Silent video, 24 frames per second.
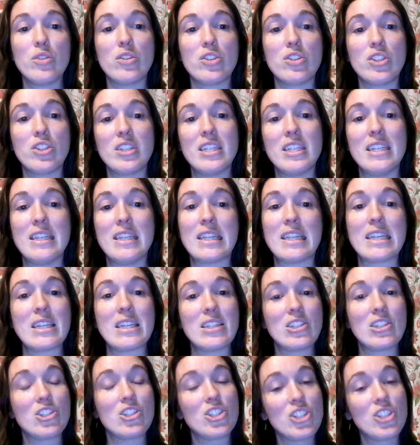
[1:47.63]
Their teeth
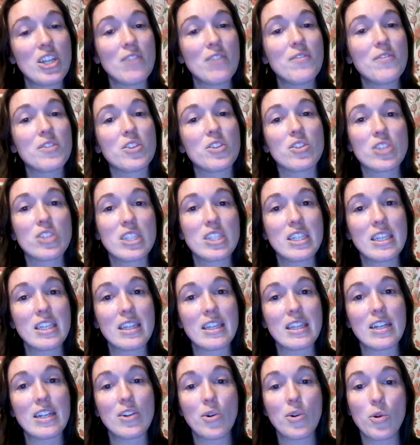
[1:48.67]
can shift, their
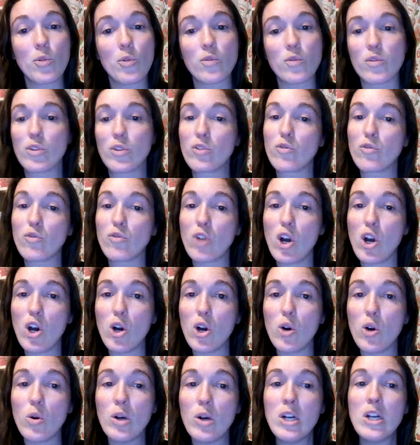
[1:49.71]
teeth can
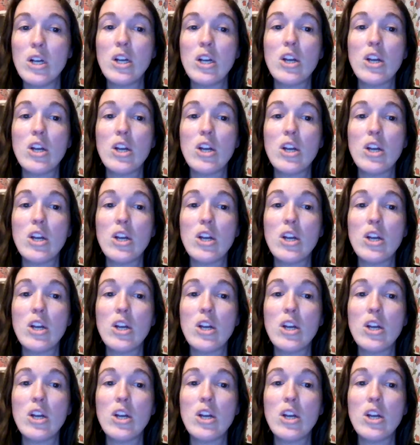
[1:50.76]
overgrow,